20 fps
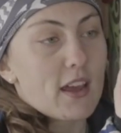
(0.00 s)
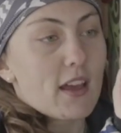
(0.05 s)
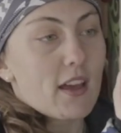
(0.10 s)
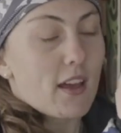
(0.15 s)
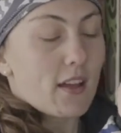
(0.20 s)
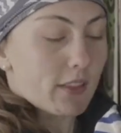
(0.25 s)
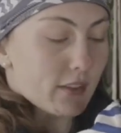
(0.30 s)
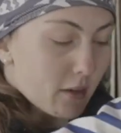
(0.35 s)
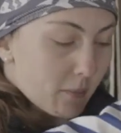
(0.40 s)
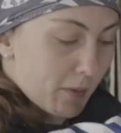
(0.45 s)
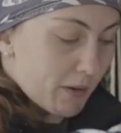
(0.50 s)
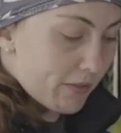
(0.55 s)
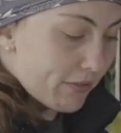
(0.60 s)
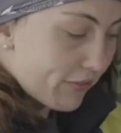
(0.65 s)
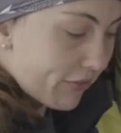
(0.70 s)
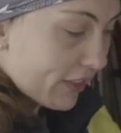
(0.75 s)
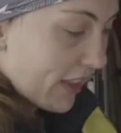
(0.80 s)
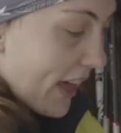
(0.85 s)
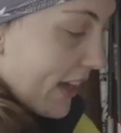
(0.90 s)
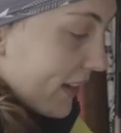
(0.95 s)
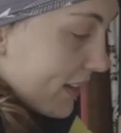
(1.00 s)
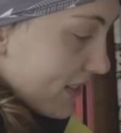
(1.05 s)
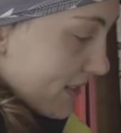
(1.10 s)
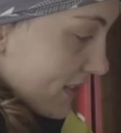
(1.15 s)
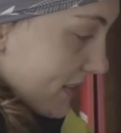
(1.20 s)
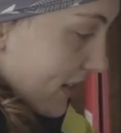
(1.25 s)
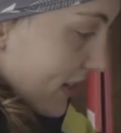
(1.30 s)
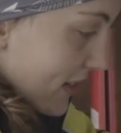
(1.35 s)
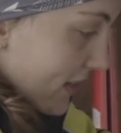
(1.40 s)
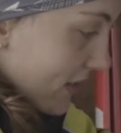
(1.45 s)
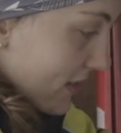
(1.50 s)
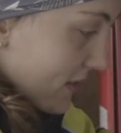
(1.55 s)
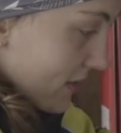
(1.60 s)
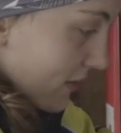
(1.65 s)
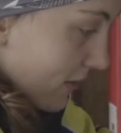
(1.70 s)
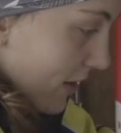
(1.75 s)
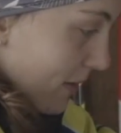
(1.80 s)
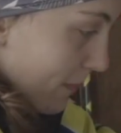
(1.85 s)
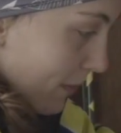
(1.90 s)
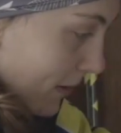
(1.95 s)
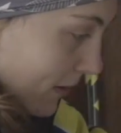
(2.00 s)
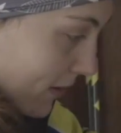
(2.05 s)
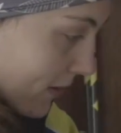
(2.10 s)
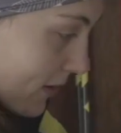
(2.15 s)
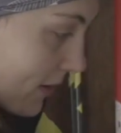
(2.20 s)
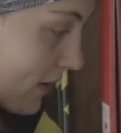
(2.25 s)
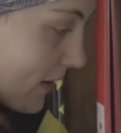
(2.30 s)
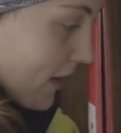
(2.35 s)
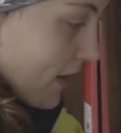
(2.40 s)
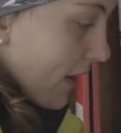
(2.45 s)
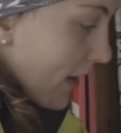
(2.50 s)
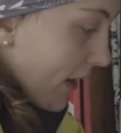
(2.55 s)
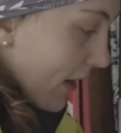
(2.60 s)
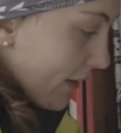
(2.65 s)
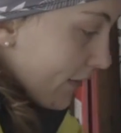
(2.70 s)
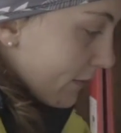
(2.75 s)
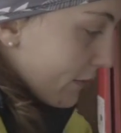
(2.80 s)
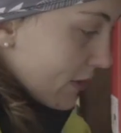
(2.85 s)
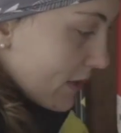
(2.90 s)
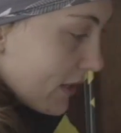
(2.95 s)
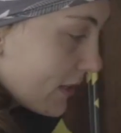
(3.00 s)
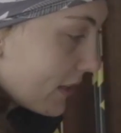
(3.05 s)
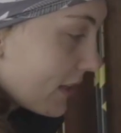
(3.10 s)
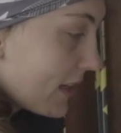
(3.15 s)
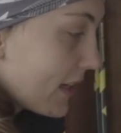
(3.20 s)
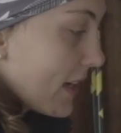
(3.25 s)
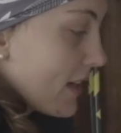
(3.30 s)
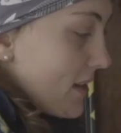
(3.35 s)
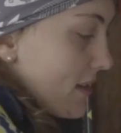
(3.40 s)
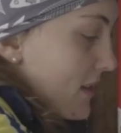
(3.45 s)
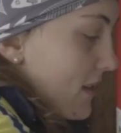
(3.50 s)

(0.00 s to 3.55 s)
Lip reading: a little bit of flex in the scraper and really get to